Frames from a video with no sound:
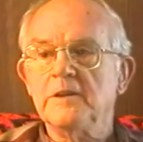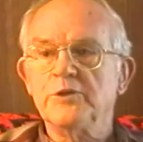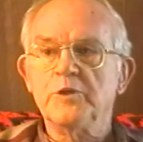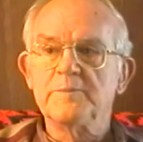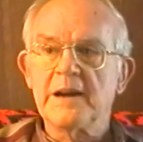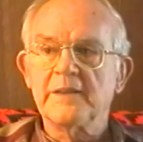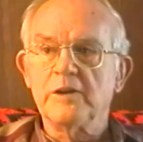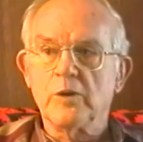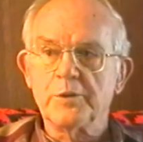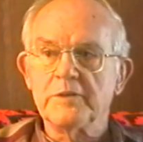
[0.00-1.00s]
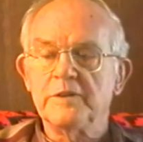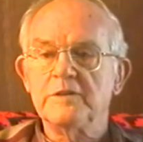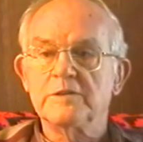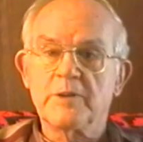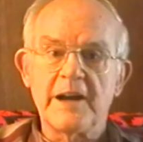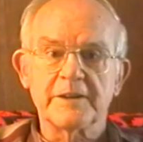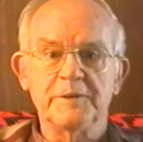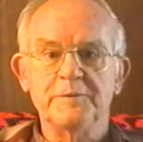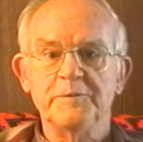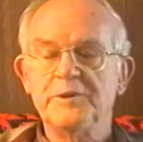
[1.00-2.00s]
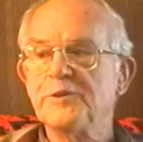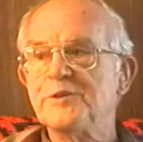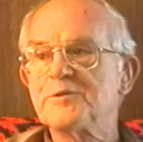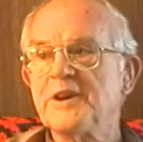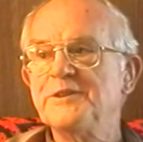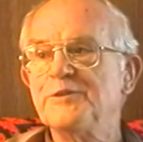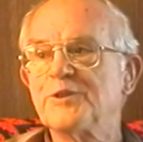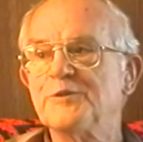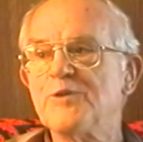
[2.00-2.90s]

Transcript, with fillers: and uh, severe breakdown all around track, you on the train,